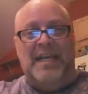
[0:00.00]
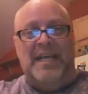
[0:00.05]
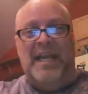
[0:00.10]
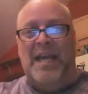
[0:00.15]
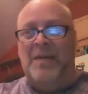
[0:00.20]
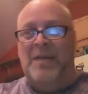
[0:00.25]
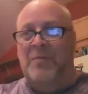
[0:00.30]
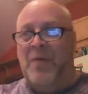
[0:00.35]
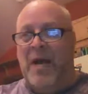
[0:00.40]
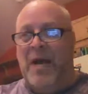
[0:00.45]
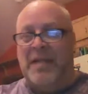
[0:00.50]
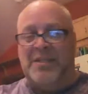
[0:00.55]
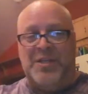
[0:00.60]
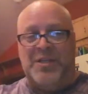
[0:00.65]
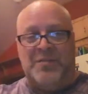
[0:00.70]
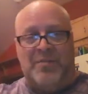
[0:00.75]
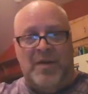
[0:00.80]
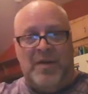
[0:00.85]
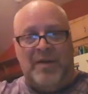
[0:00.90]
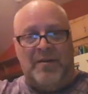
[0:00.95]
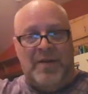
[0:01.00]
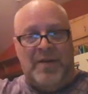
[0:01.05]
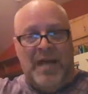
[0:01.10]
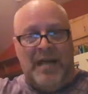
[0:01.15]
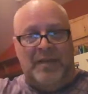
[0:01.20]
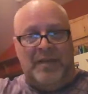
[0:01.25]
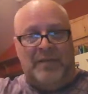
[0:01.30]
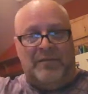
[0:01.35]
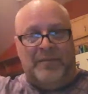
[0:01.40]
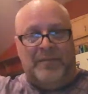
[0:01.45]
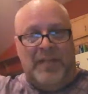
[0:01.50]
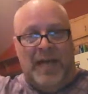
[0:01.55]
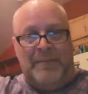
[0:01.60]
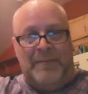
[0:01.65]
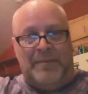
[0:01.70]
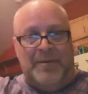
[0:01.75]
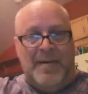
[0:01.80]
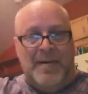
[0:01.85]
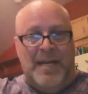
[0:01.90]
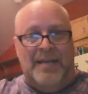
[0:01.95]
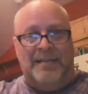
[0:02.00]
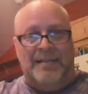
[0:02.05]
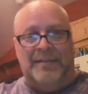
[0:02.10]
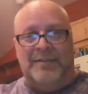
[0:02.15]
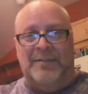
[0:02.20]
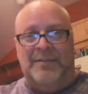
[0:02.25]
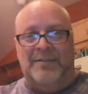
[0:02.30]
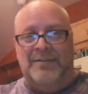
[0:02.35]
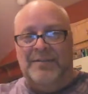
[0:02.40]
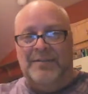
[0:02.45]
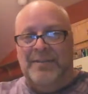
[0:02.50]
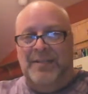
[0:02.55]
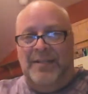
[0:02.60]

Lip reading: and watch it run around or flop around and go